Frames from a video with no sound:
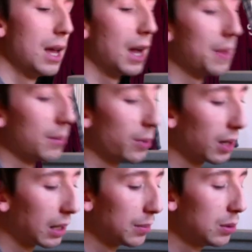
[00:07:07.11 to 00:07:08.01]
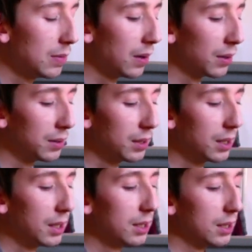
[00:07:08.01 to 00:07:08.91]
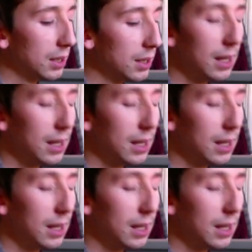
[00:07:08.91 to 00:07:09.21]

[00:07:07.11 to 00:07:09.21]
And then we're going to move on to the